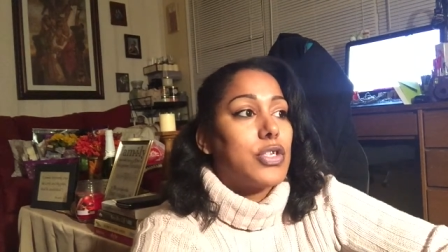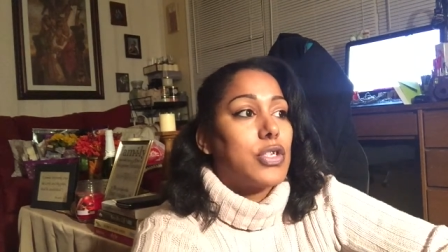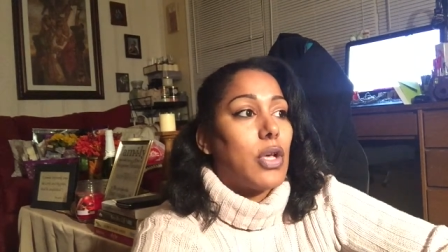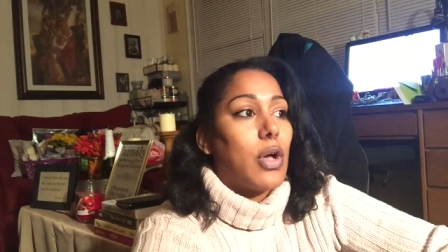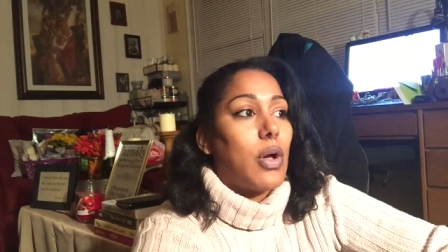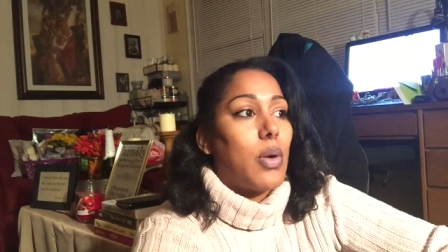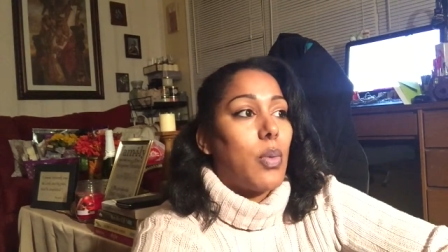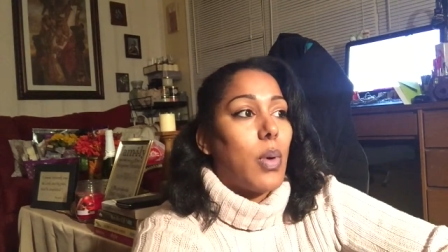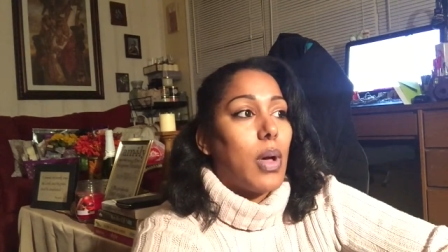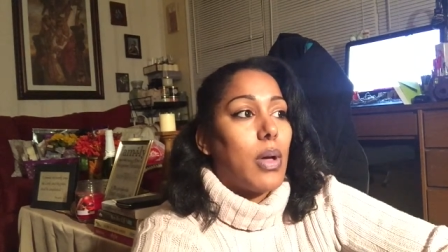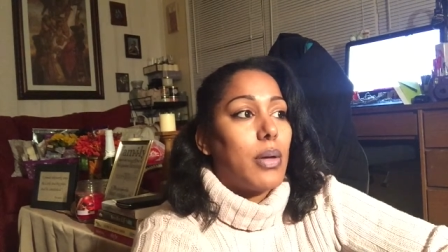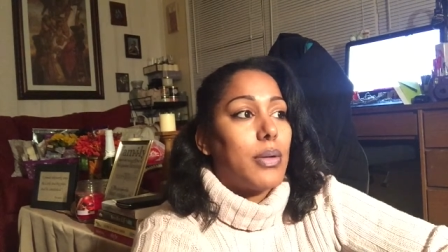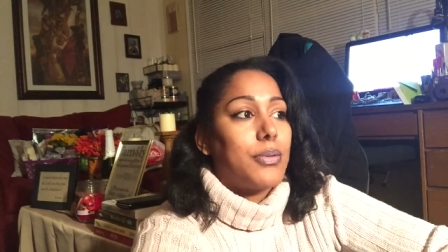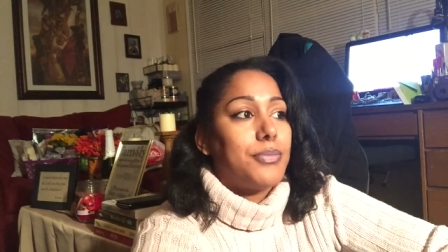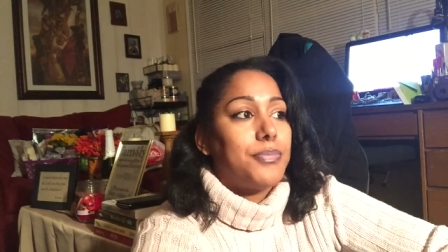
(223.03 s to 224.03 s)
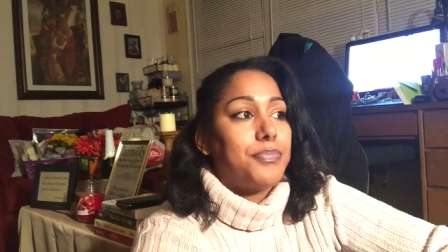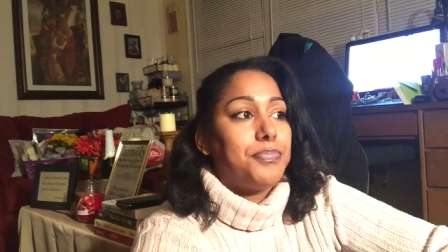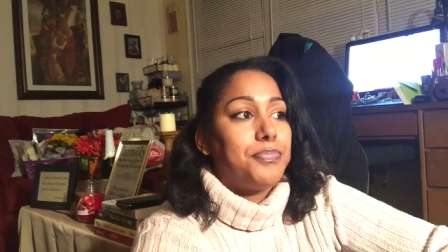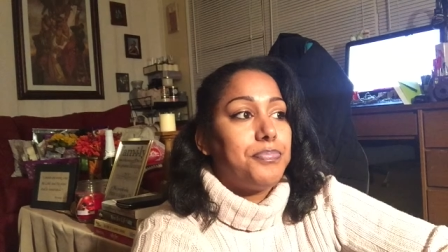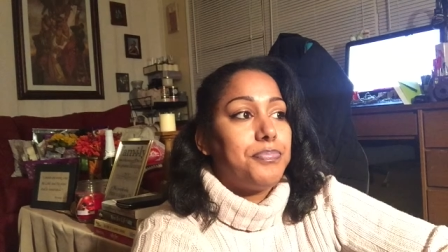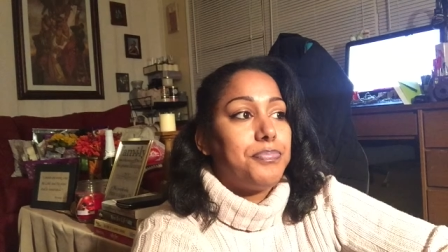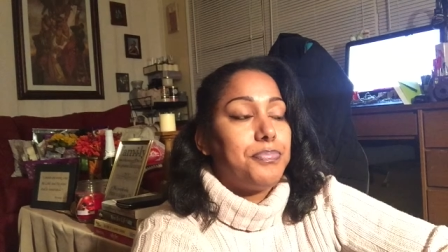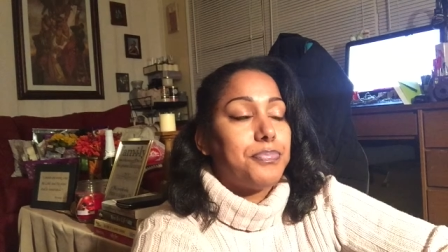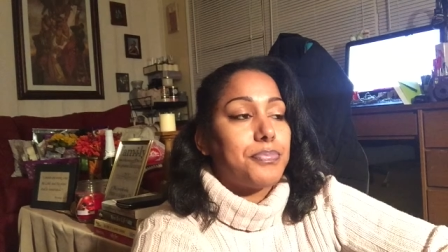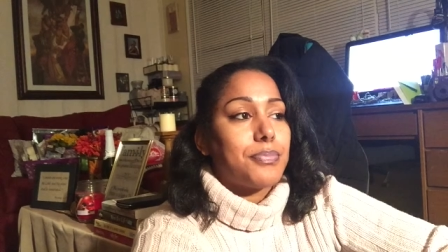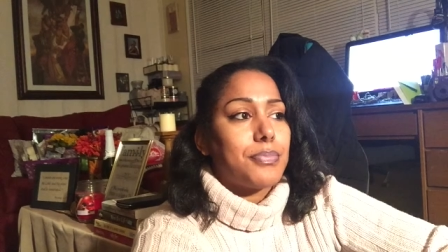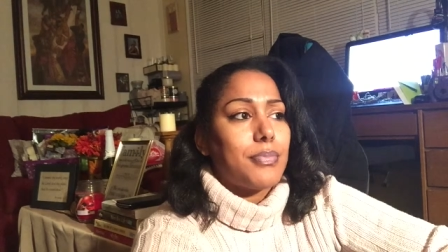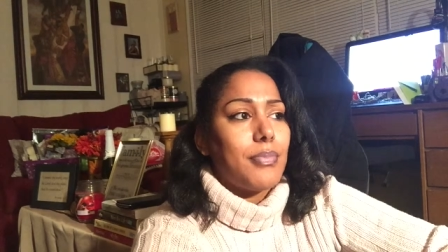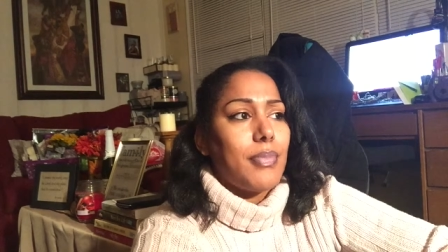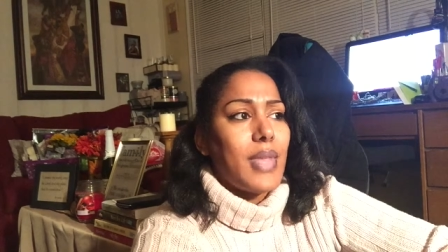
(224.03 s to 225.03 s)
So um,
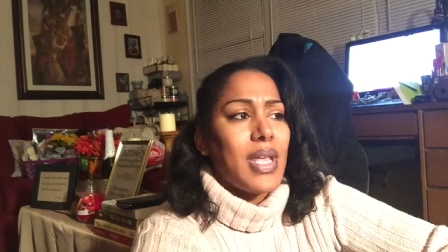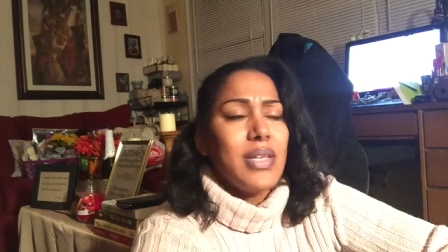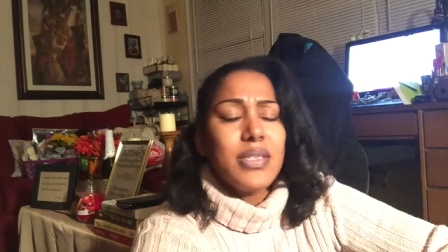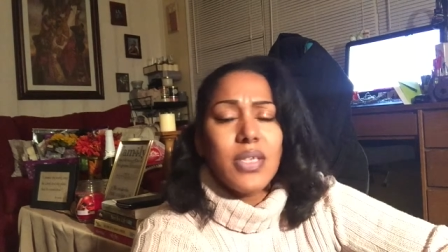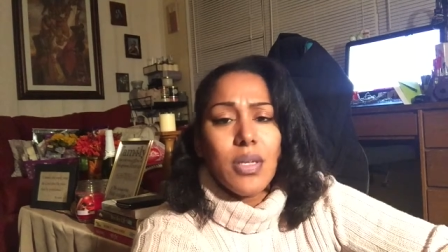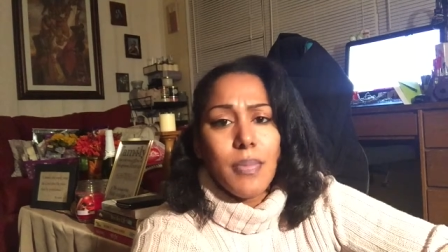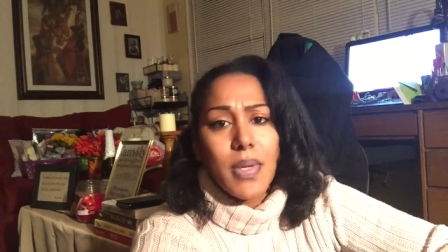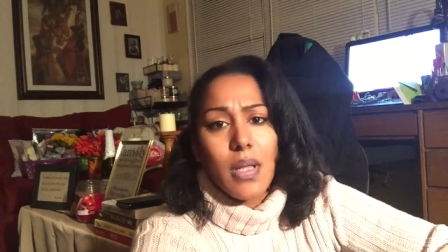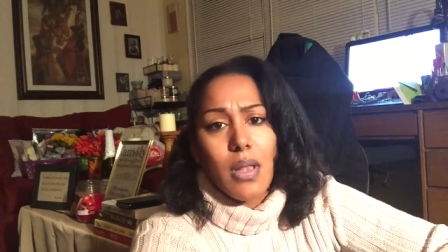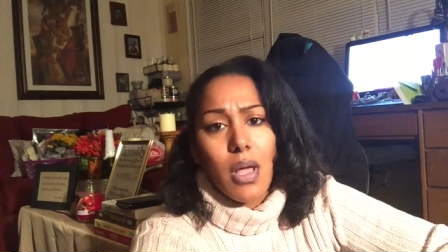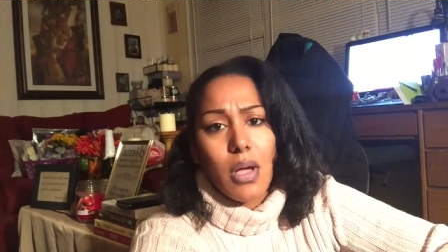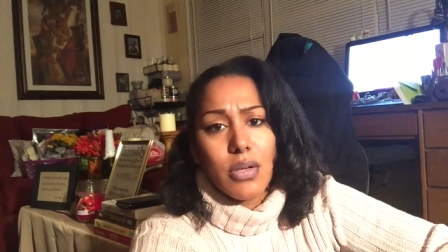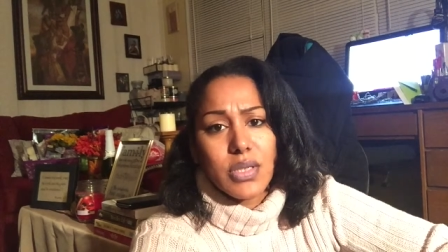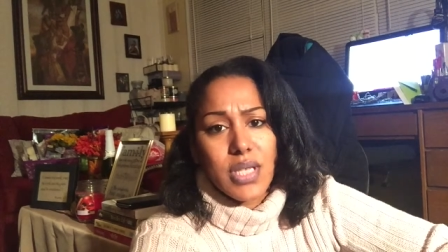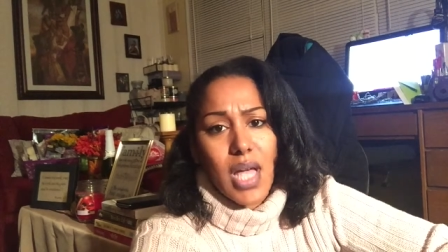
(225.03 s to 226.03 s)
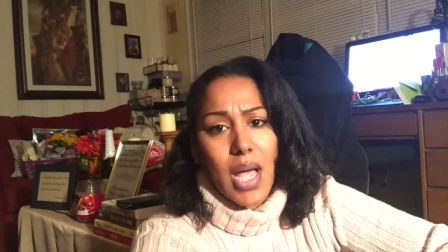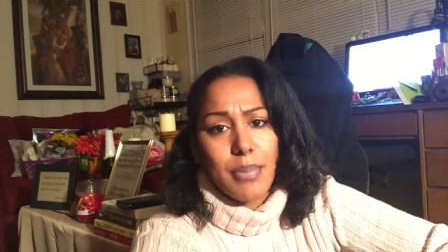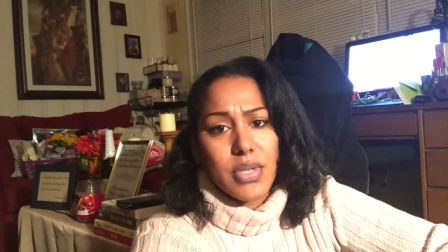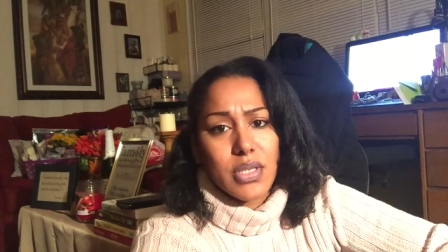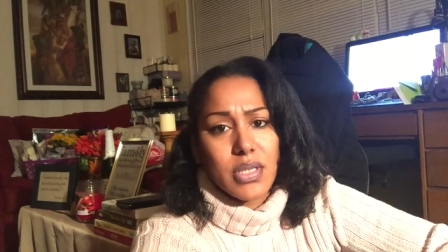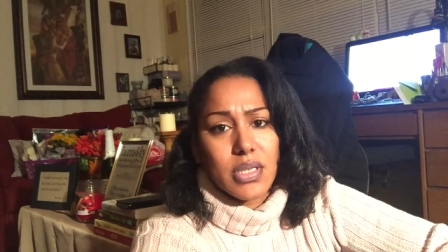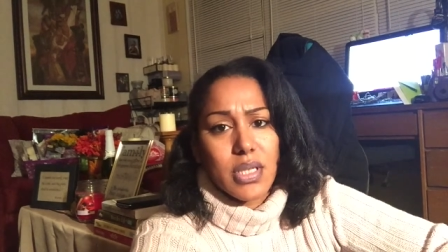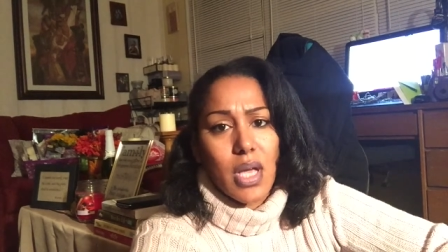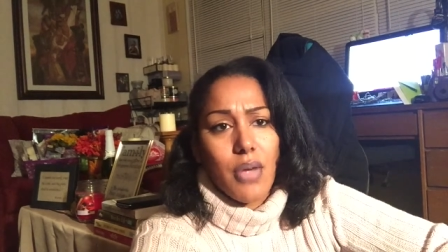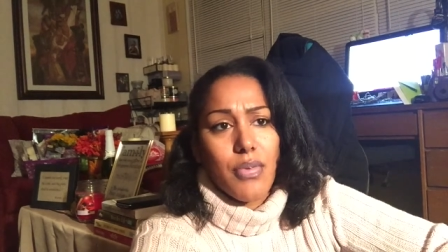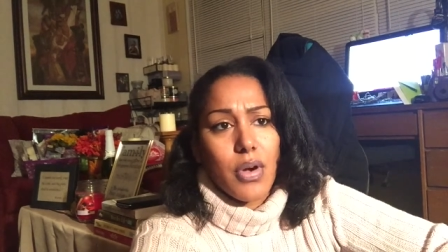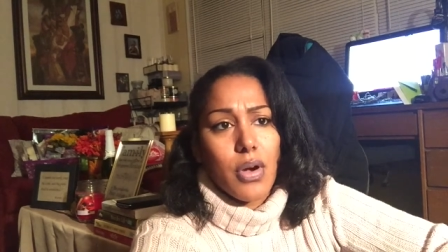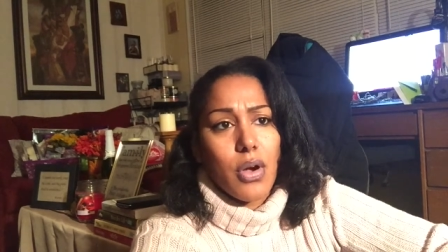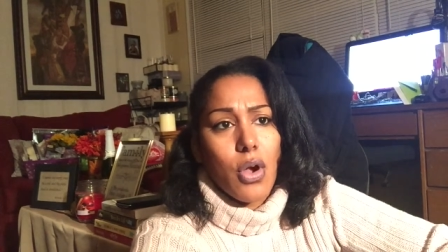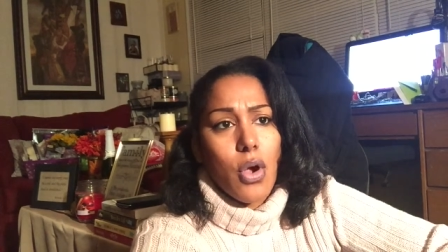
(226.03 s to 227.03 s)
it took me a long time to
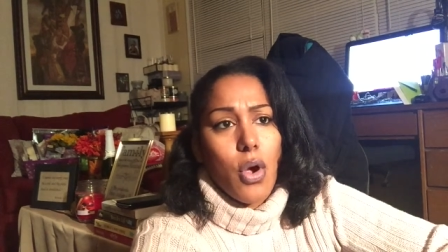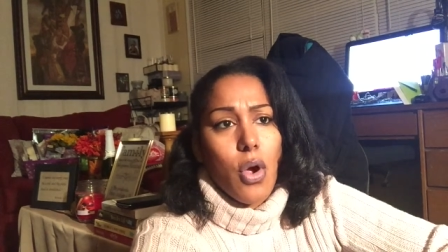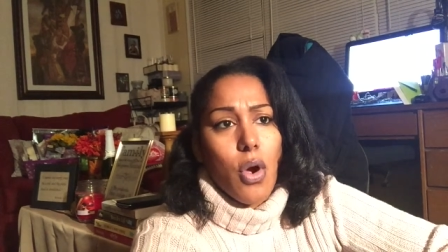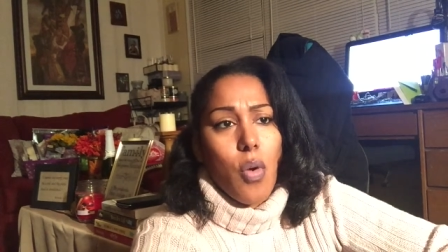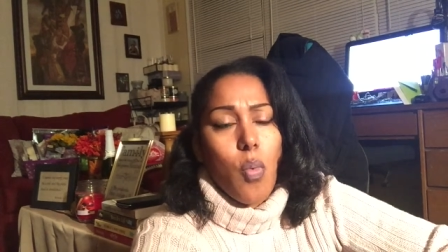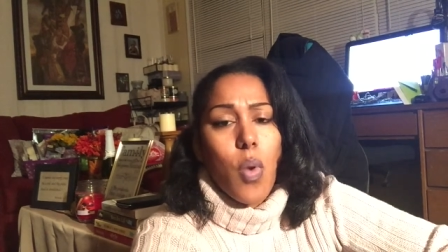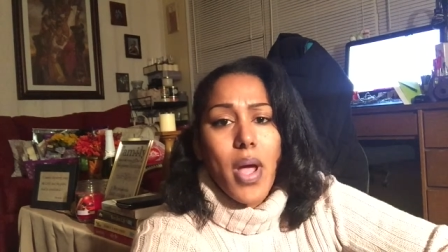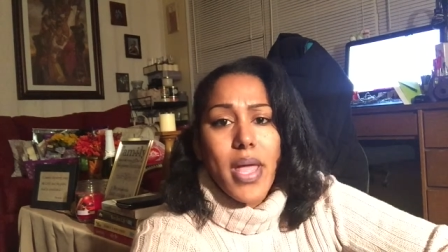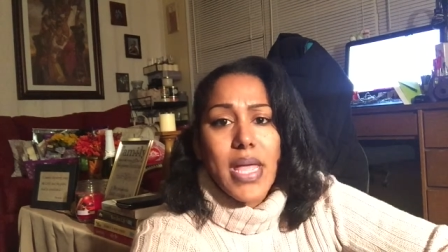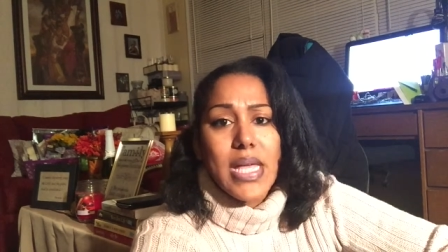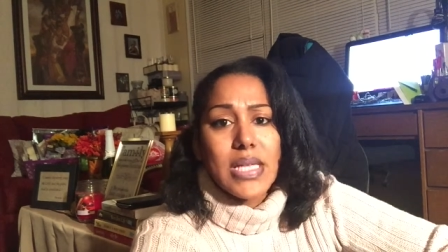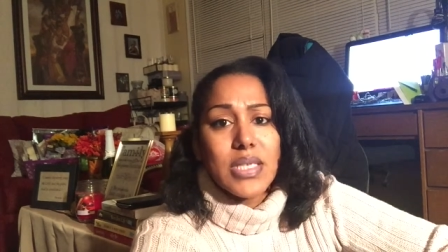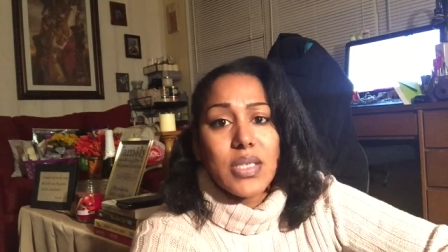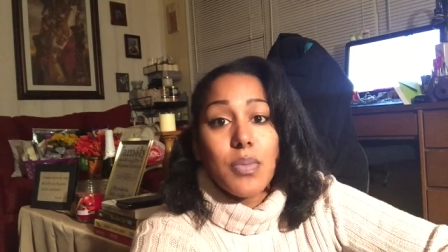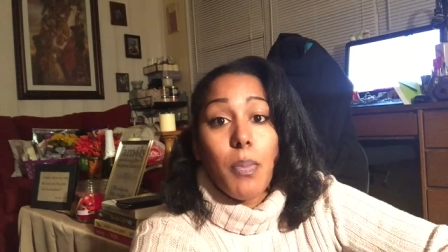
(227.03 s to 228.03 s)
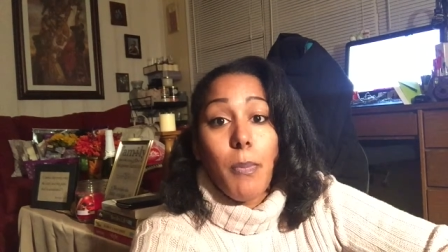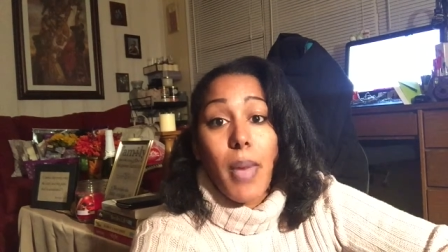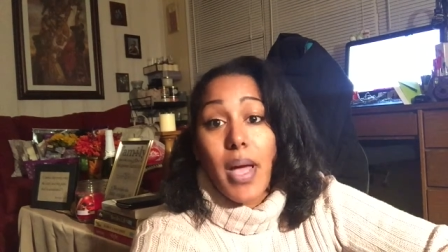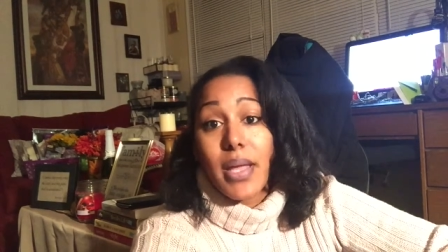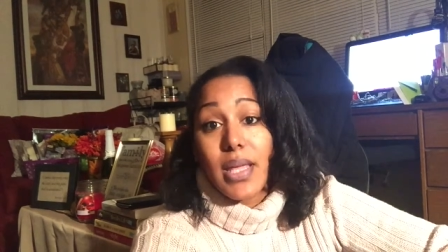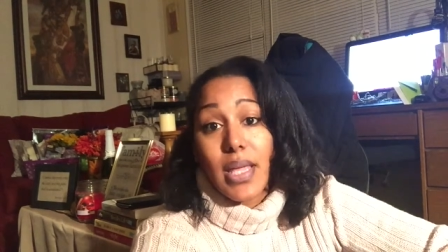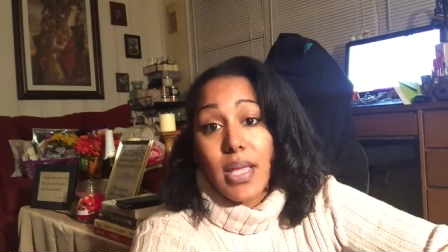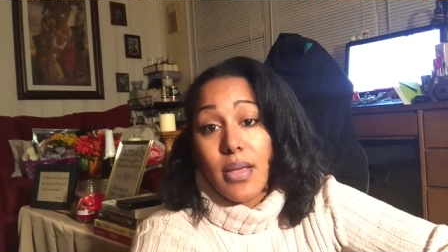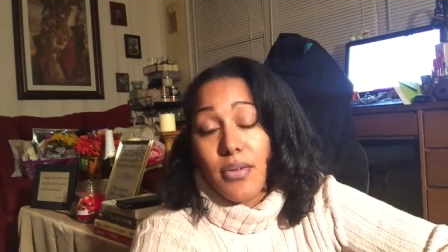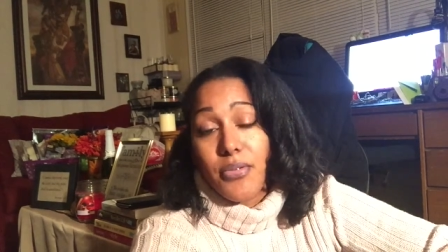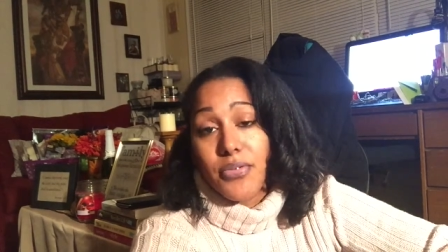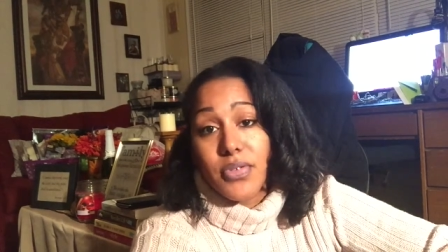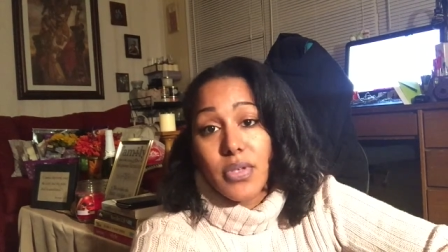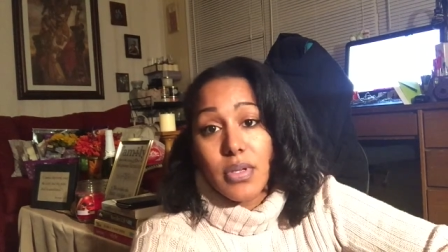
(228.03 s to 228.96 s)
discover what is my gift.